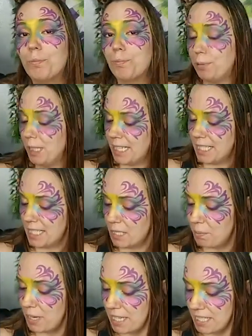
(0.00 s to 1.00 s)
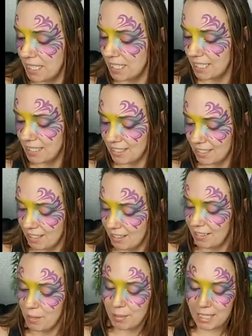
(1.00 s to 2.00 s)
place to paint. It's
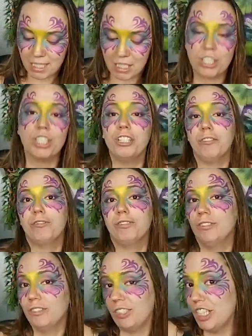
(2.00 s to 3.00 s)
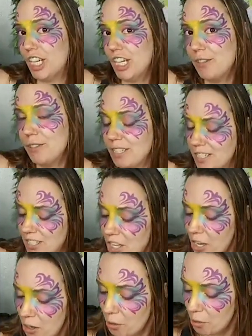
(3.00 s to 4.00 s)
it's a curve, you know?
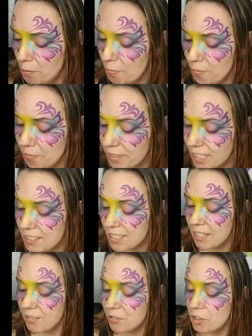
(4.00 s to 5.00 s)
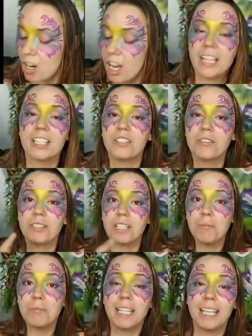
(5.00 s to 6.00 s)
So, instead of trying to do
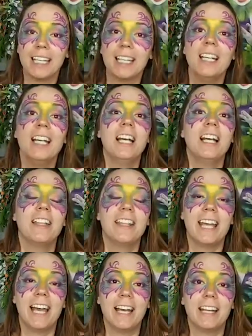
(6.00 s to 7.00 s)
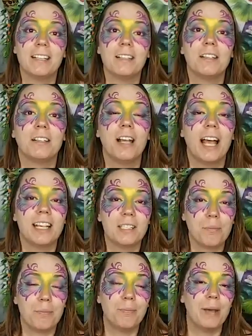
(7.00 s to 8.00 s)
something that has
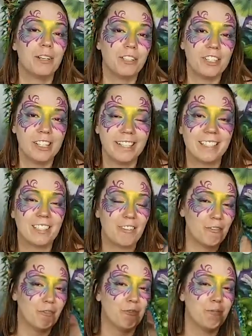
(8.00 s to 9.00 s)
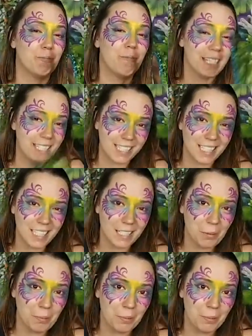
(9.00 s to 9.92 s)
a better chance of messing up